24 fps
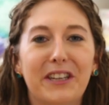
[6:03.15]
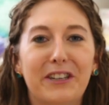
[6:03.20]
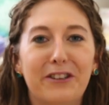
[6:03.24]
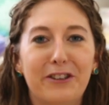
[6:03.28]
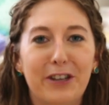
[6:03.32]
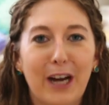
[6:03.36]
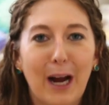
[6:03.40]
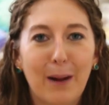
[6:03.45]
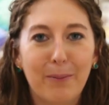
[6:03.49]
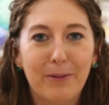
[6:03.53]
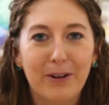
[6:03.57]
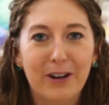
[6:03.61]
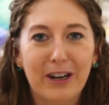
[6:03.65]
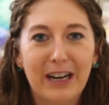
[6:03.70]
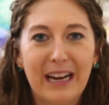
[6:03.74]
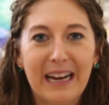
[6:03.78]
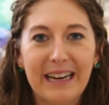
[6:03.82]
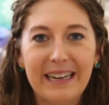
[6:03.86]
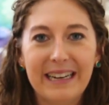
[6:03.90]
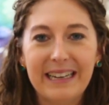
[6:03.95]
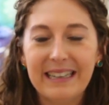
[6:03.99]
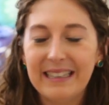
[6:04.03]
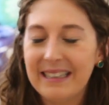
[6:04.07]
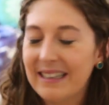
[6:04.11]
the chapter
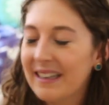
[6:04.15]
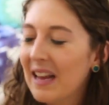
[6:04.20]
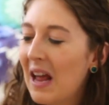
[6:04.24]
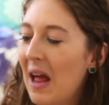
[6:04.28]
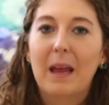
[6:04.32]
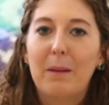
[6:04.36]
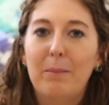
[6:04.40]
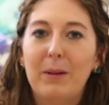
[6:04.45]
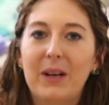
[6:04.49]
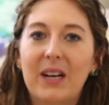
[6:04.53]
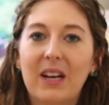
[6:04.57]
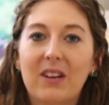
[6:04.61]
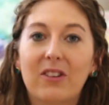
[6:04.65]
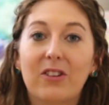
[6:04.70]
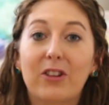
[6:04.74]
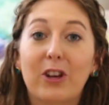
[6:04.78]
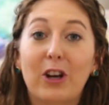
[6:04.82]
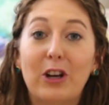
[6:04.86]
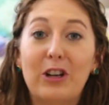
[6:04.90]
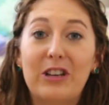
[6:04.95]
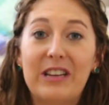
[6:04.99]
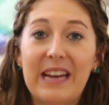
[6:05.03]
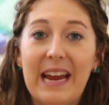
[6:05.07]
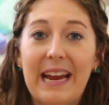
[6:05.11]
headings, because
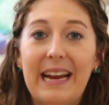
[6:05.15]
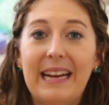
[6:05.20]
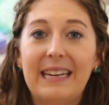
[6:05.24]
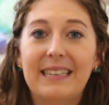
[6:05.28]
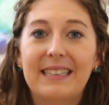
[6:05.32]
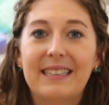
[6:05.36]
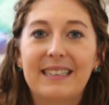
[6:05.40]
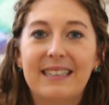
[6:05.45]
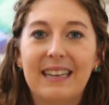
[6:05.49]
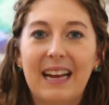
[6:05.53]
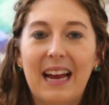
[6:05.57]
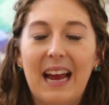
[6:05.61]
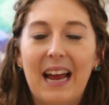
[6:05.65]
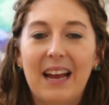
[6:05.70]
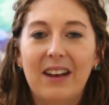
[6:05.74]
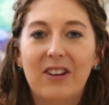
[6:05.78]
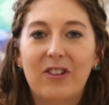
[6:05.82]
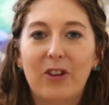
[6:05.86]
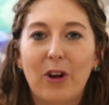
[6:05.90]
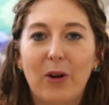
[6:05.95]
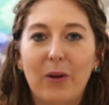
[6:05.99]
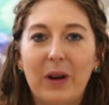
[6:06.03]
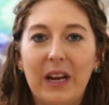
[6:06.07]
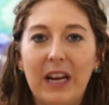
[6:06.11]
they're dates,
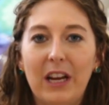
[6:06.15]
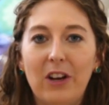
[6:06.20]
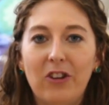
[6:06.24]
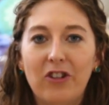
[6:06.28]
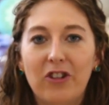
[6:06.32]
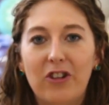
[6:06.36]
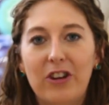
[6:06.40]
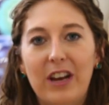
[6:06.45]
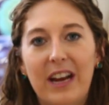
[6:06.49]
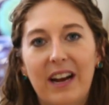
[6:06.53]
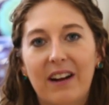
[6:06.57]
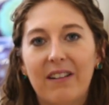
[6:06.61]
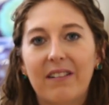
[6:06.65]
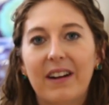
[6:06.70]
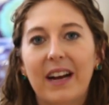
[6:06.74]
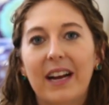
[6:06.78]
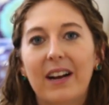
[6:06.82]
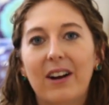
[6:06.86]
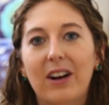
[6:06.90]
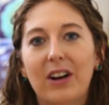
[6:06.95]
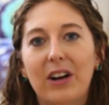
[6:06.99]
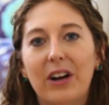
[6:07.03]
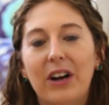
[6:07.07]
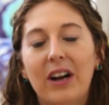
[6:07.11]
and so each
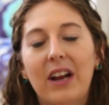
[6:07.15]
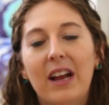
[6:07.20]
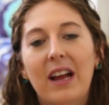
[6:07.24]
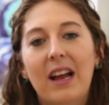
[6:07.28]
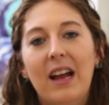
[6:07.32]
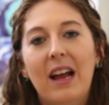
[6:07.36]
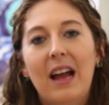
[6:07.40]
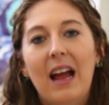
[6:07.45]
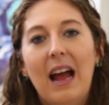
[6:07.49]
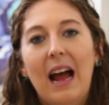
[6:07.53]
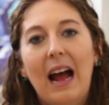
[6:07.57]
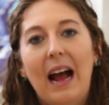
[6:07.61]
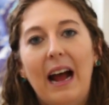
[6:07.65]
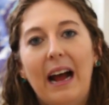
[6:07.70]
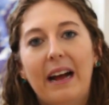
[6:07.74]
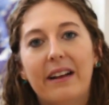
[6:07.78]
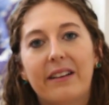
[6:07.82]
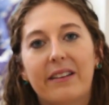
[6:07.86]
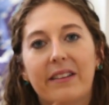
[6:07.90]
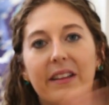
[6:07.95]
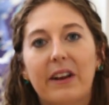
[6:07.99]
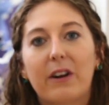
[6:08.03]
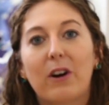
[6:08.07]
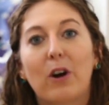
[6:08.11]
narrator
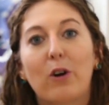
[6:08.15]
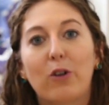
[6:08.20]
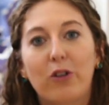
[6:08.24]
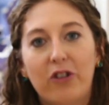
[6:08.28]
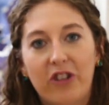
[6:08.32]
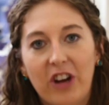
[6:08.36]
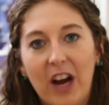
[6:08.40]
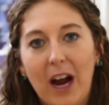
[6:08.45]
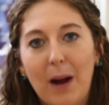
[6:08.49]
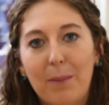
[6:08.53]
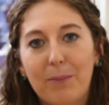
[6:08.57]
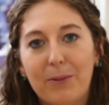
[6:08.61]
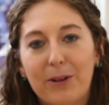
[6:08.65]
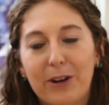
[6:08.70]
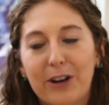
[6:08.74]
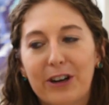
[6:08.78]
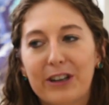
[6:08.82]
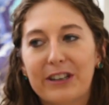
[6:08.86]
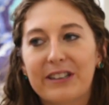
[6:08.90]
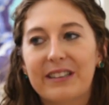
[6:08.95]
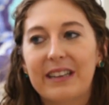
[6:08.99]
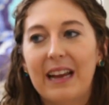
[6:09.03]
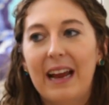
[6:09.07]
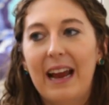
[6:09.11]
has their own
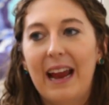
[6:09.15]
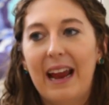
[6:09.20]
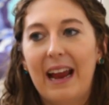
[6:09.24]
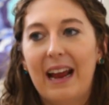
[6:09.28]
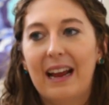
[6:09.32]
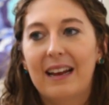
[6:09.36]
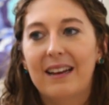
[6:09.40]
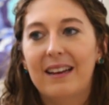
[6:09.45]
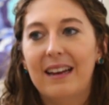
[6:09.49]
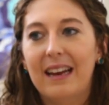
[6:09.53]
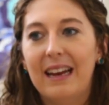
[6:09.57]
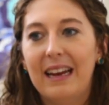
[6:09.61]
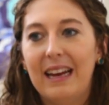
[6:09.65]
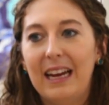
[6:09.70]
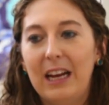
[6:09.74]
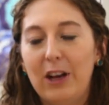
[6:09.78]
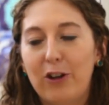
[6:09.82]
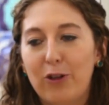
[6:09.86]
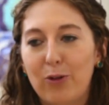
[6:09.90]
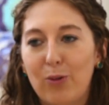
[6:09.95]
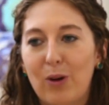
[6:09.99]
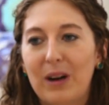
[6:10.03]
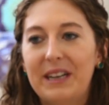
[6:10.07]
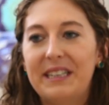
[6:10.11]
chapters and
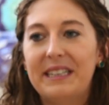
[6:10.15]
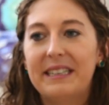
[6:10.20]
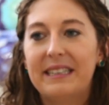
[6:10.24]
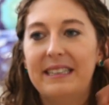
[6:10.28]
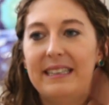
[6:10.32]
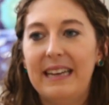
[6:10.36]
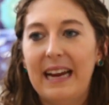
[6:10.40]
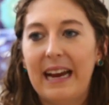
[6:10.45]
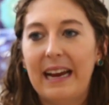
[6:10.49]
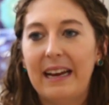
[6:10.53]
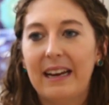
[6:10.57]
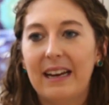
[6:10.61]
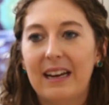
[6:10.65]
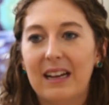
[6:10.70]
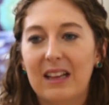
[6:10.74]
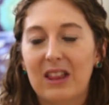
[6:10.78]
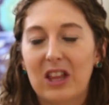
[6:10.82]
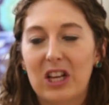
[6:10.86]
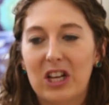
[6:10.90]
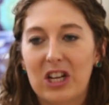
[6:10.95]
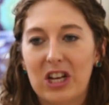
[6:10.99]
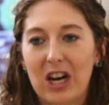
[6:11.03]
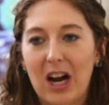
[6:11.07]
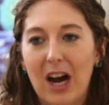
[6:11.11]
each one is dated at
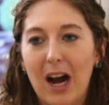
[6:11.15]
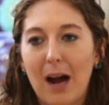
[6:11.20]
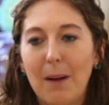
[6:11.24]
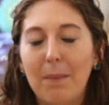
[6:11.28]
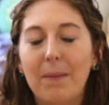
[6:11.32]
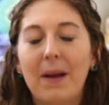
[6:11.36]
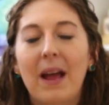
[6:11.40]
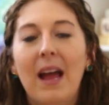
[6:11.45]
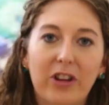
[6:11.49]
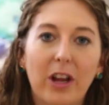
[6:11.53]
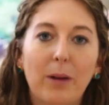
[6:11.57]
the top.